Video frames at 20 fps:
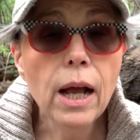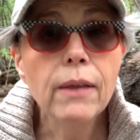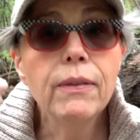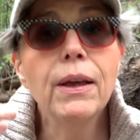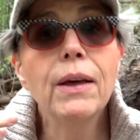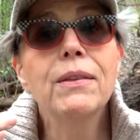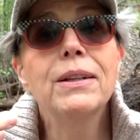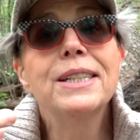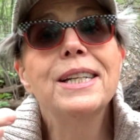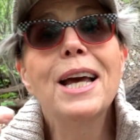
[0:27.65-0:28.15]

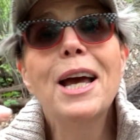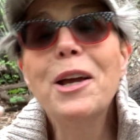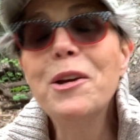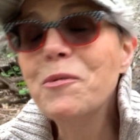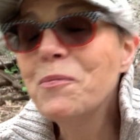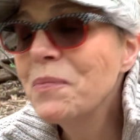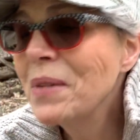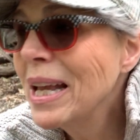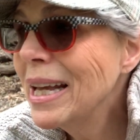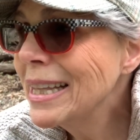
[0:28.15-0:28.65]
The other day
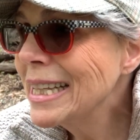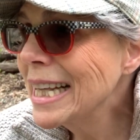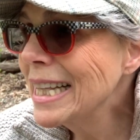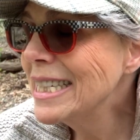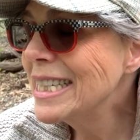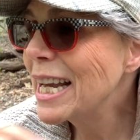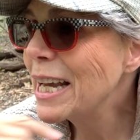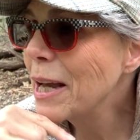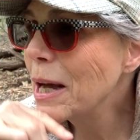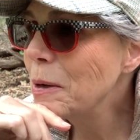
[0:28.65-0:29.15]

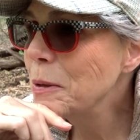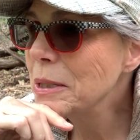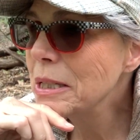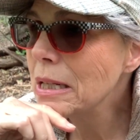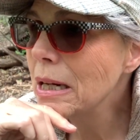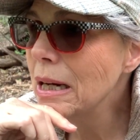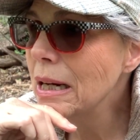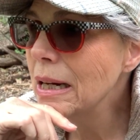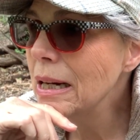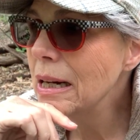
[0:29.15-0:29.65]
I was
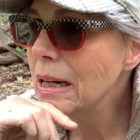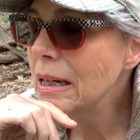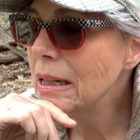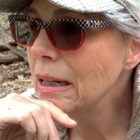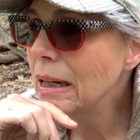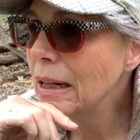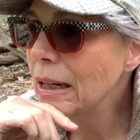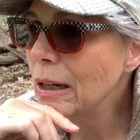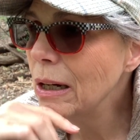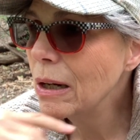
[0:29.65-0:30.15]

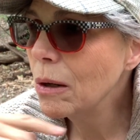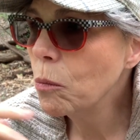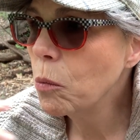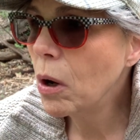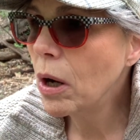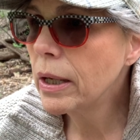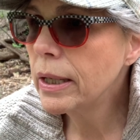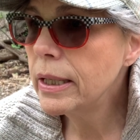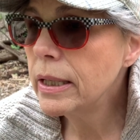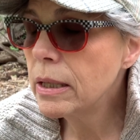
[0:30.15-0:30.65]

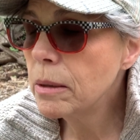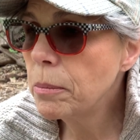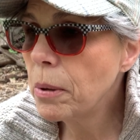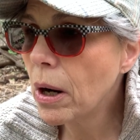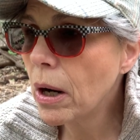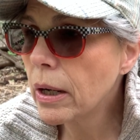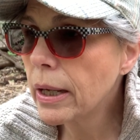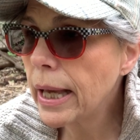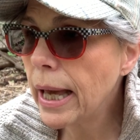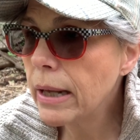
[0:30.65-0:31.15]
walking in the
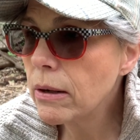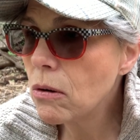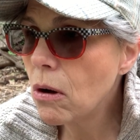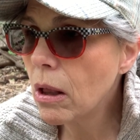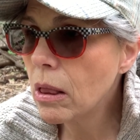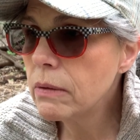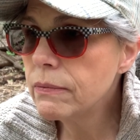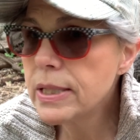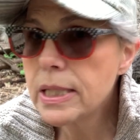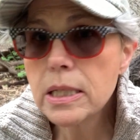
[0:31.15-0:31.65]
park, and
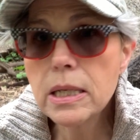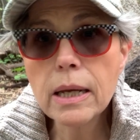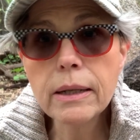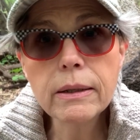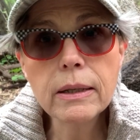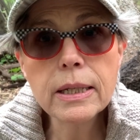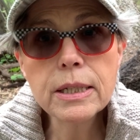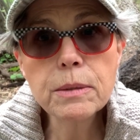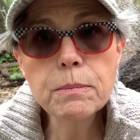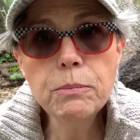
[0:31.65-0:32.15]
all of a
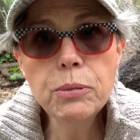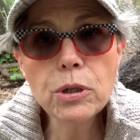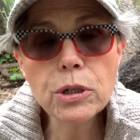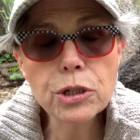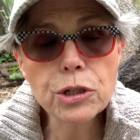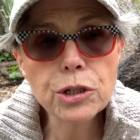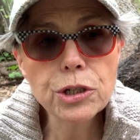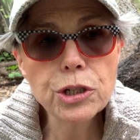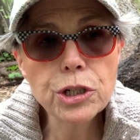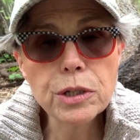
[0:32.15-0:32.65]
sudden this
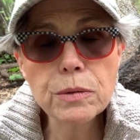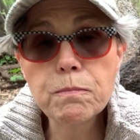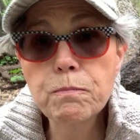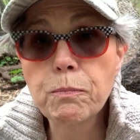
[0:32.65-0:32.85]
bush just